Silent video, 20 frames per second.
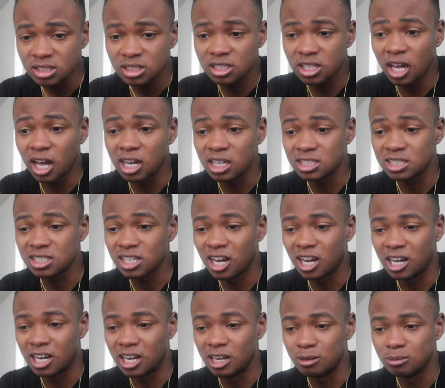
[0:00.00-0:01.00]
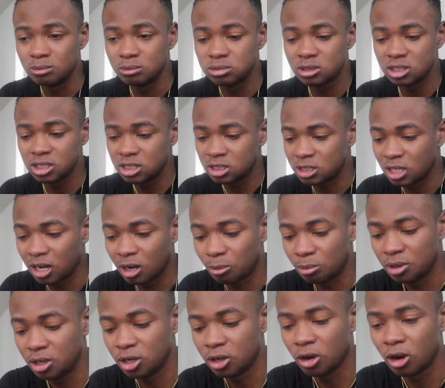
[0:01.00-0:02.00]
guys, since that
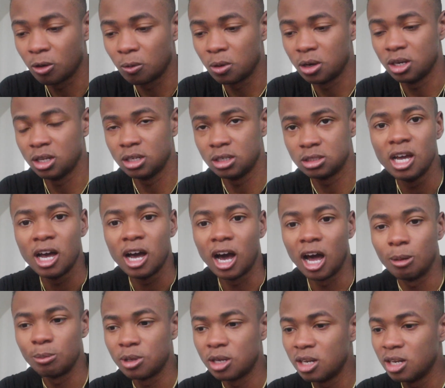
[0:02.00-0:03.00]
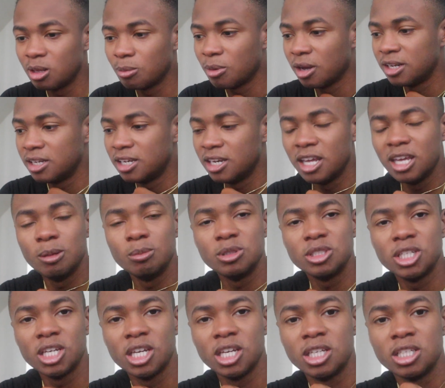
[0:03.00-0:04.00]
I'm here already, I'm getting my name
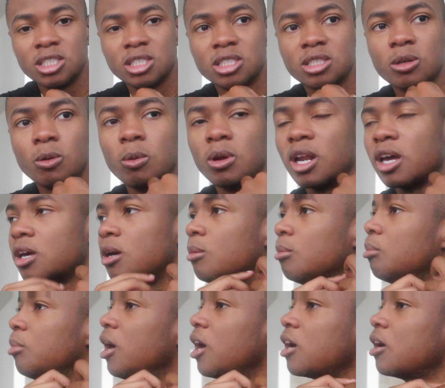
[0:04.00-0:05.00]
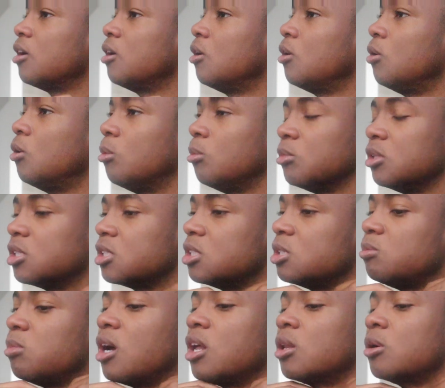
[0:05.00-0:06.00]
changed when I come back home. This
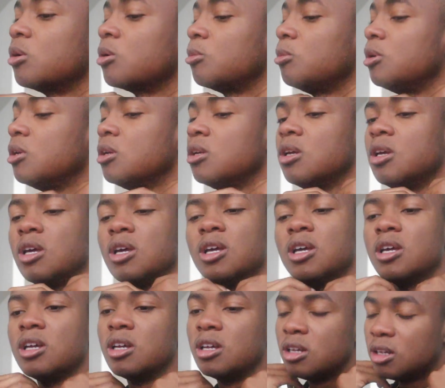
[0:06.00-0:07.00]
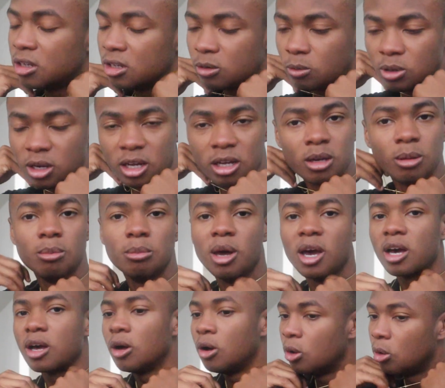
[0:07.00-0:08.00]
is bothering me. When I come
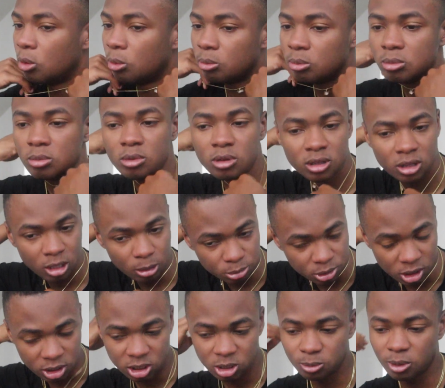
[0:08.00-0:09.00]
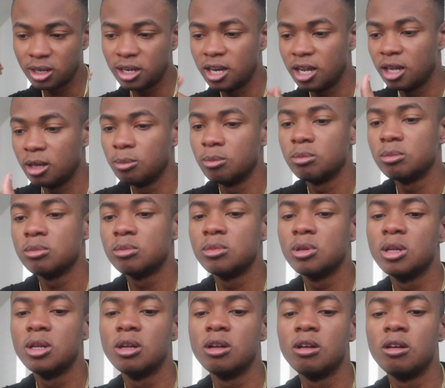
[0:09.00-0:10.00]
back home, I'm changing my name,
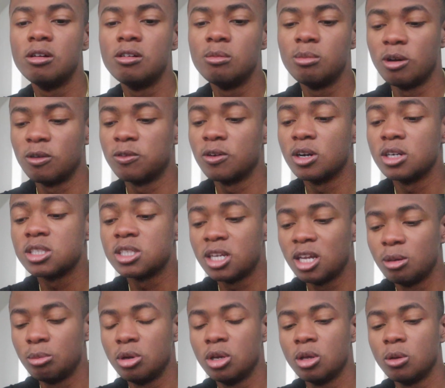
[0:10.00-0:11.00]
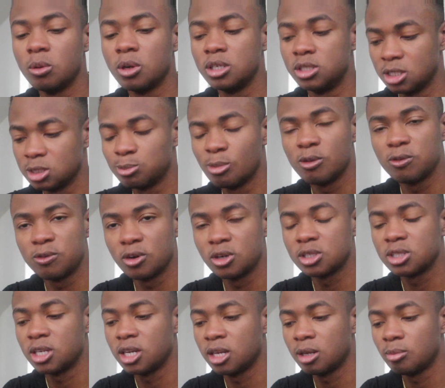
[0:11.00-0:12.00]
my first name anyway, just my
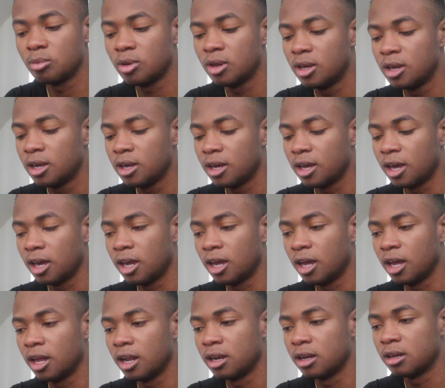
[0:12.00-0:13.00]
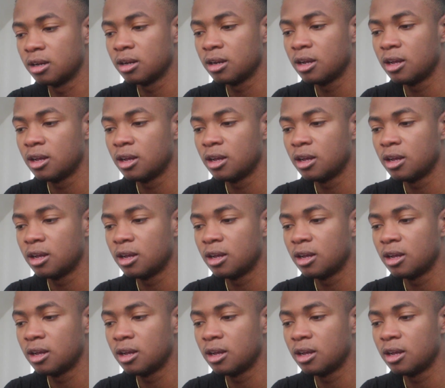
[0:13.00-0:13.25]
first name. And